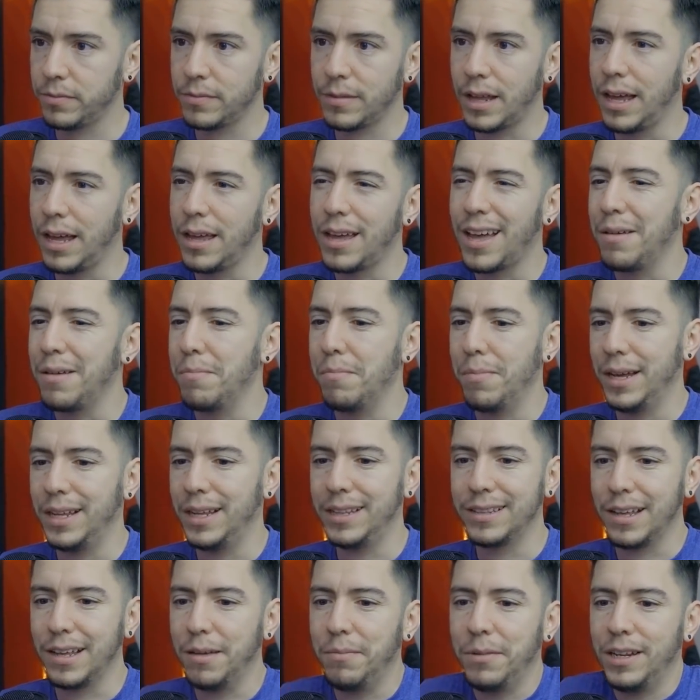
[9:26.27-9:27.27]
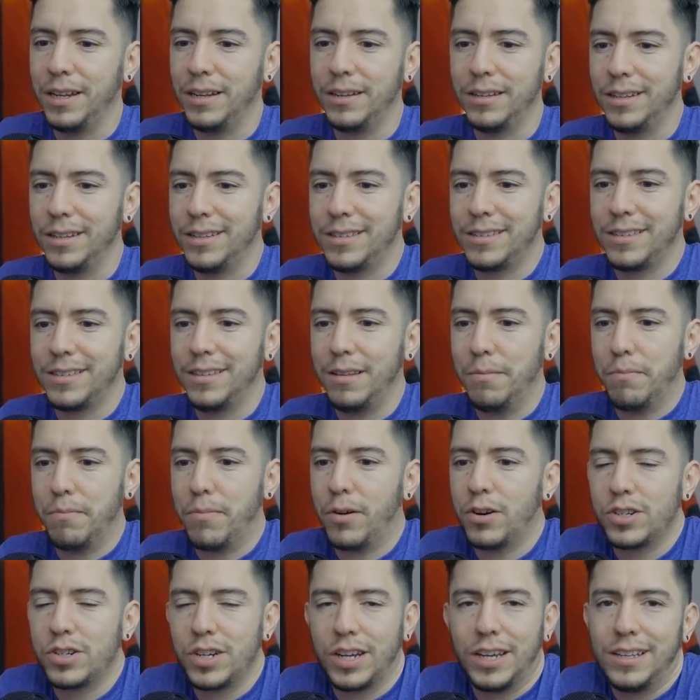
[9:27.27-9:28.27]
I bet. I mean, the
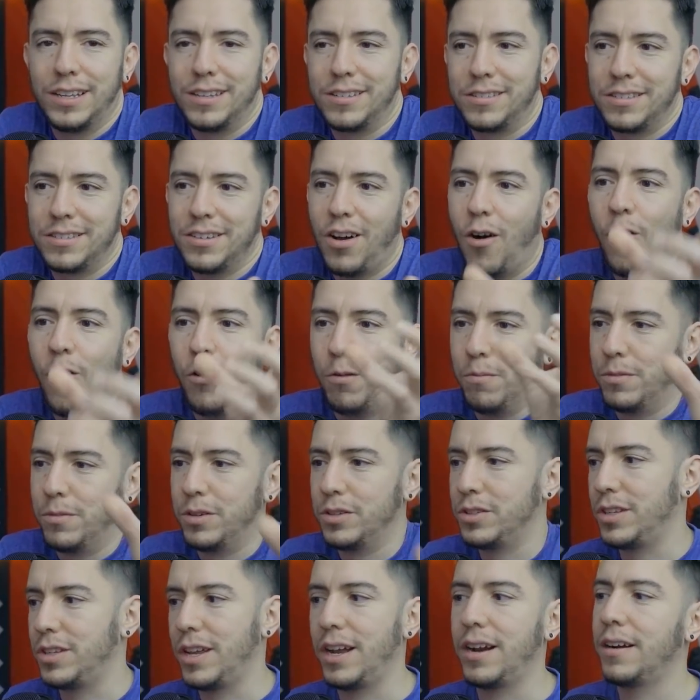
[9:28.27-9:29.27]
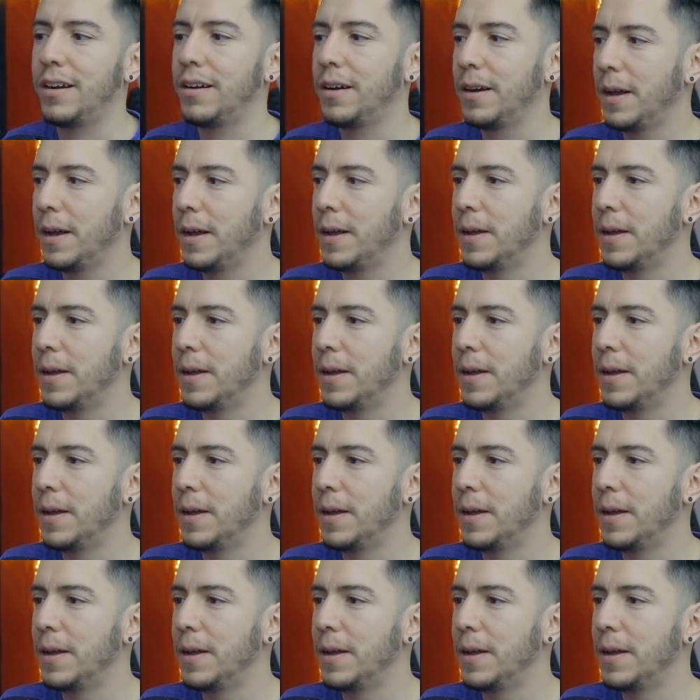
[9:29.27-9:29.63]
project is almost there.